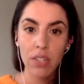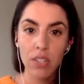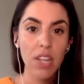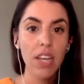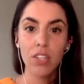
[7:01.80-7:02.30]

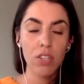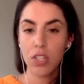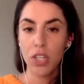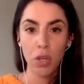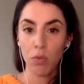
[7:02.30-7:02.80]
just to
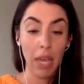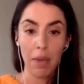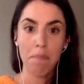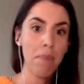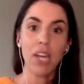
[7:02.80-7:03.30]
like better
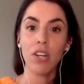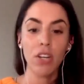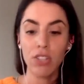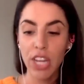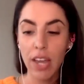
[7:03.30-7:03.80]
your
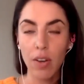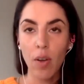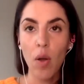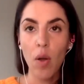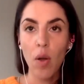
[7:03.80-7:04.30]
channel
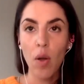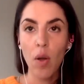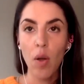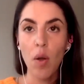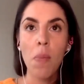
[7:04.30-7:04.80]

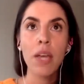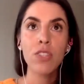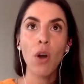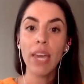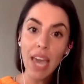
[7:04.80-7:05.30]

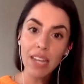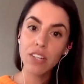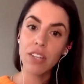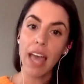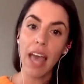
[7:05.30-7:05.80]
so
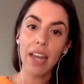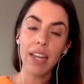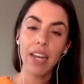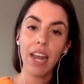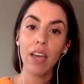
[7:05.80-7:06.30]
i enter
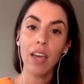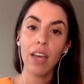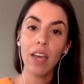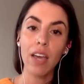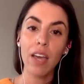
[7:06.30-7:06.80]
that and
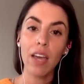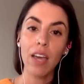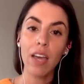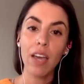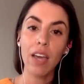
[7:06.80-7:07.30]
i
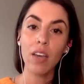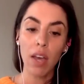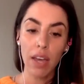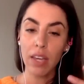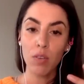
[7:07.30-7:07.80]

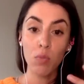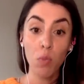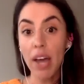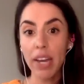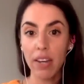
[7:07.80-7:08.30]
I
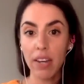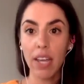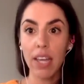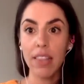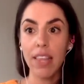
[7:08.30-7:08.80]
won
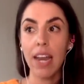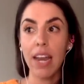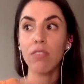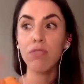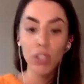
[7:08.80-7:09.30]
and then
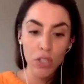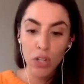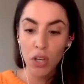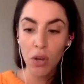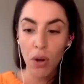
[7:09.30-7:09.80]
I flew to
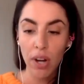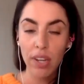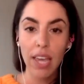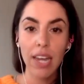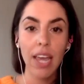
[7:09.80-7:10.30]
New York
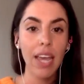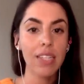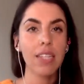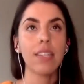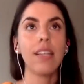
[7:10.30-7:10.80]
and I got
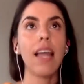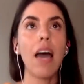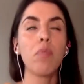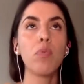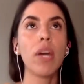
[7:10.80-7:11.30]
to collab
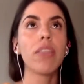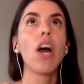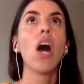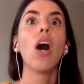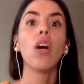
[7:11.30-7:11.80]
with
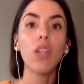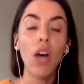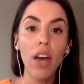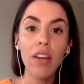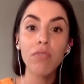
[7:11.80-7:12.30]
a lot of
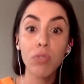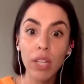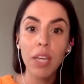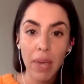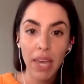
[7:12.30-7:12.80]
really big
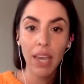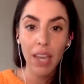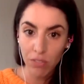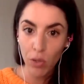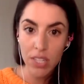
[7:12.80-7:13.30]

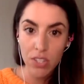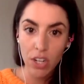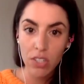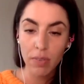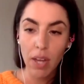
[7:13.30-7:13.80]
influencers.
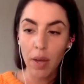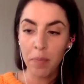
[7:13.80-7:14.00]
Um,